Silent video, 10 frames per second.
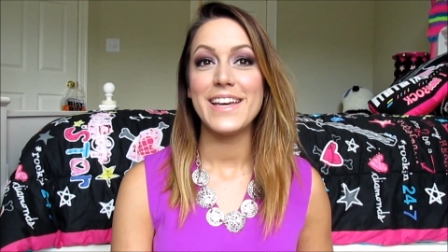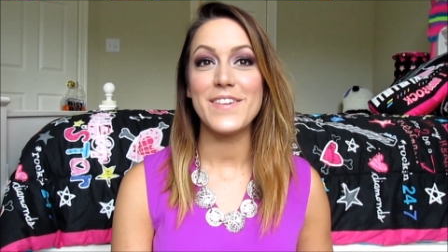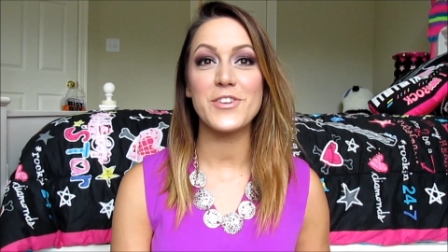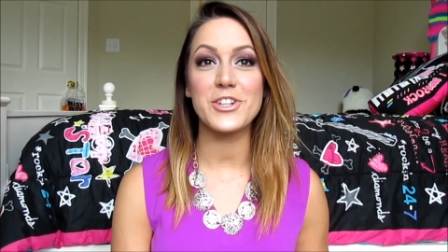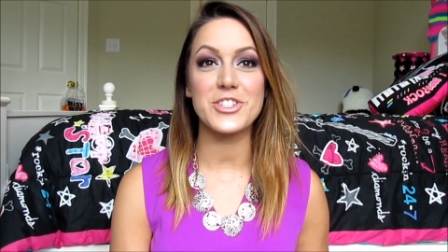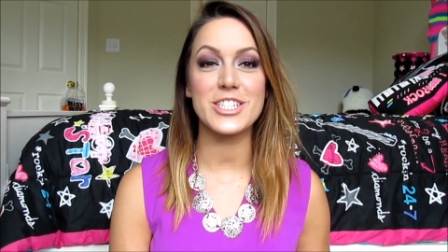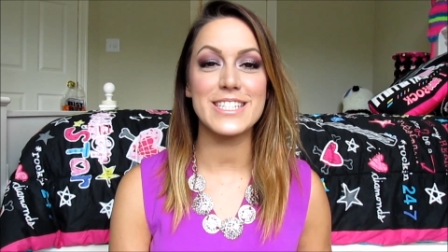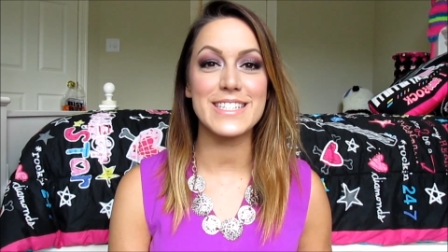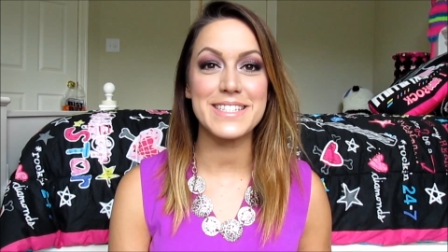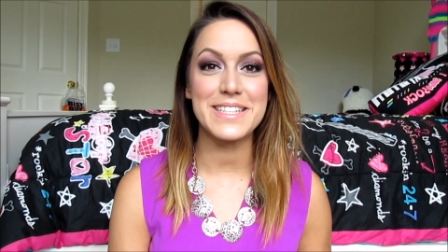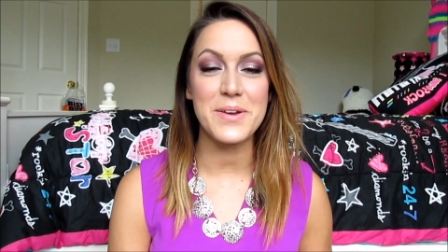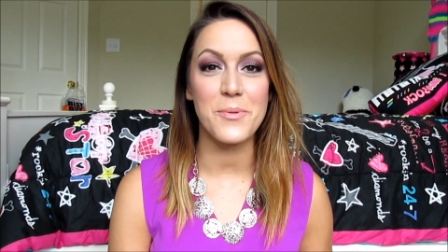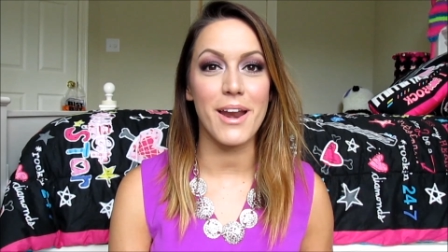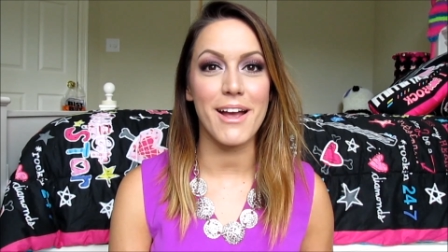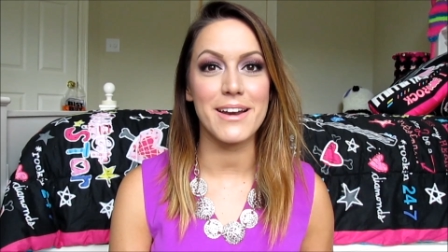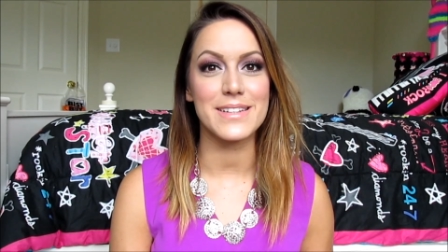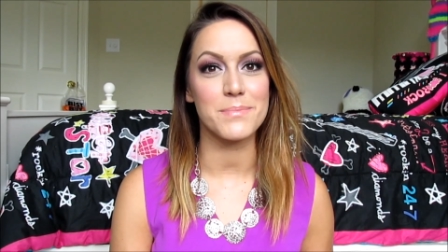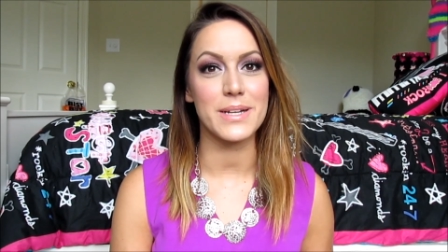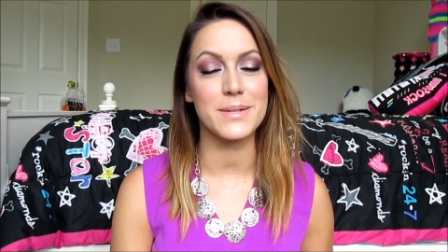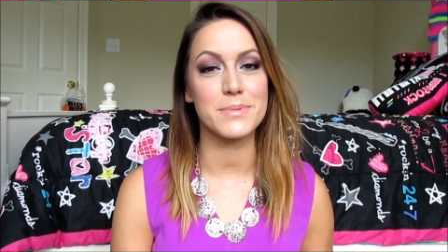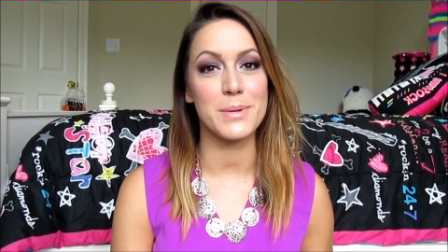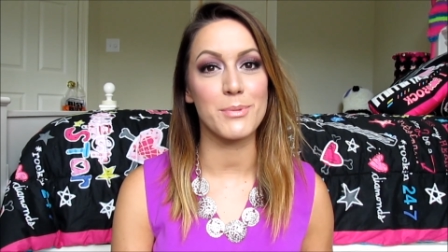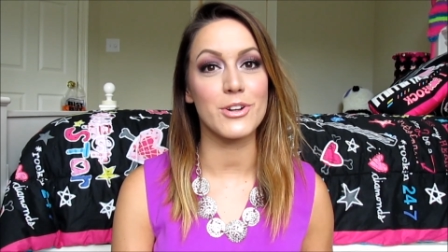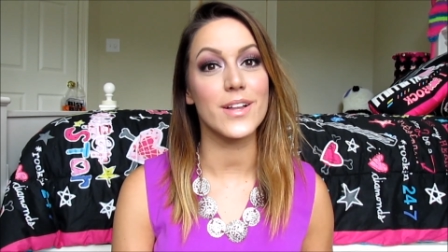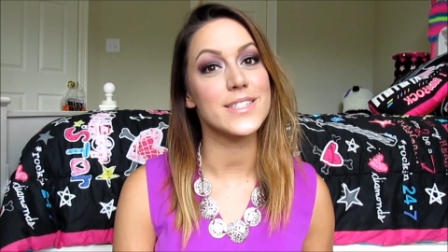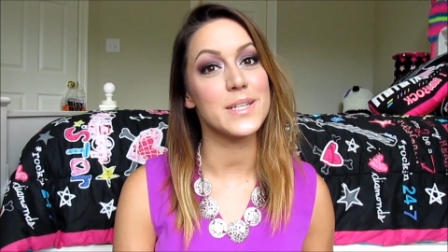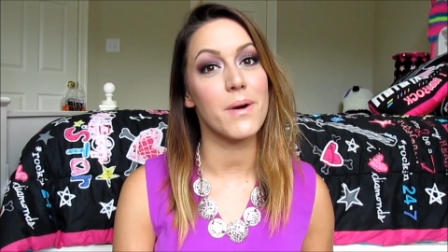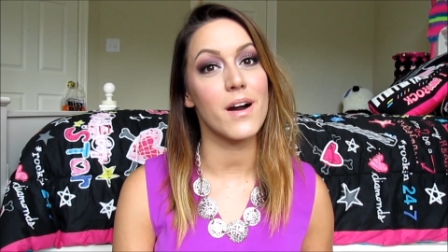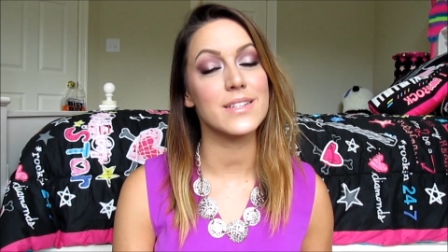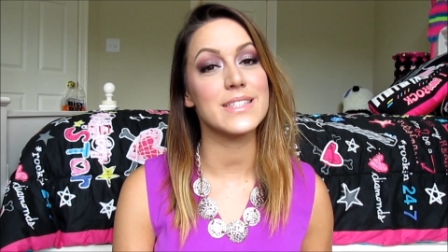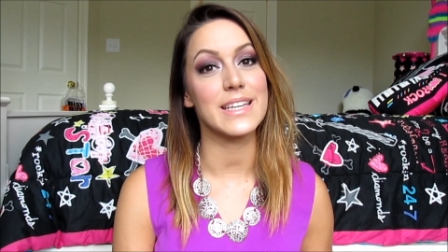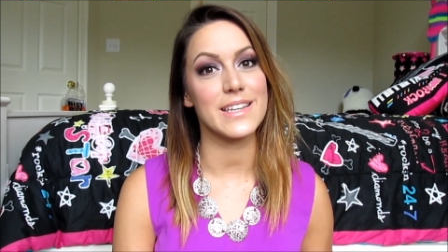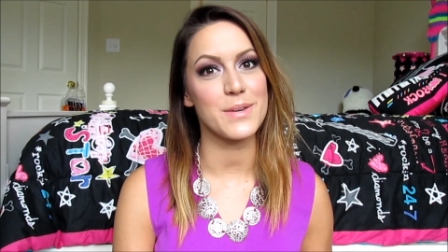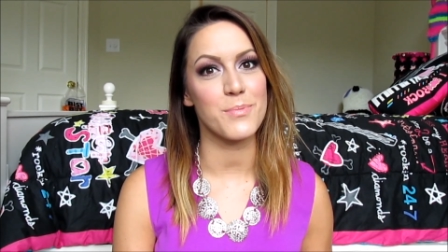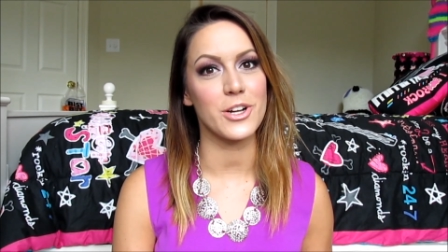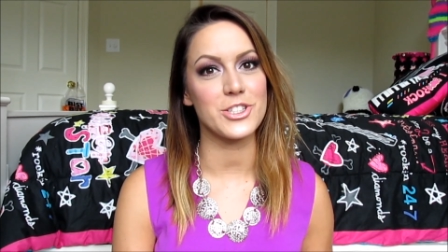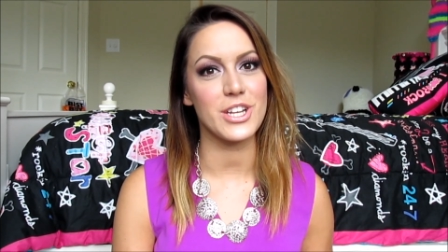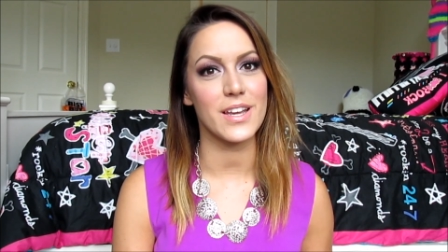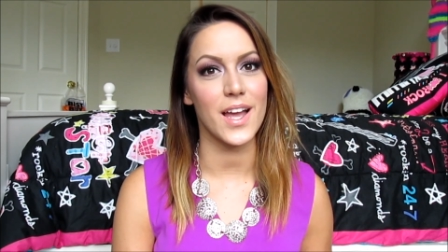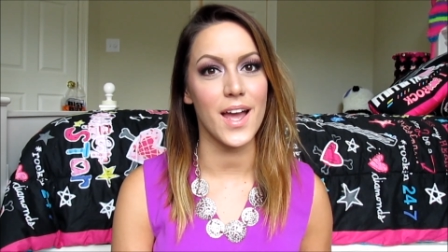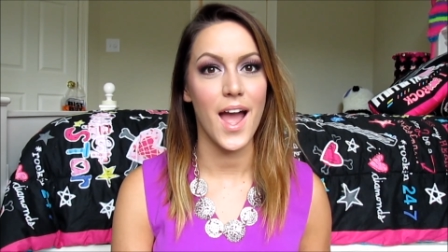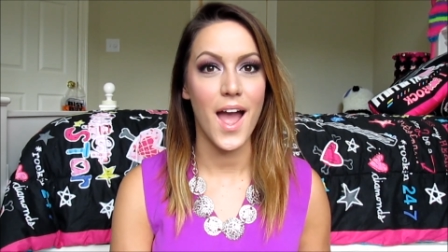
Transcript: if you're interested in seeing what I got in my September Glossybox, then keep watching.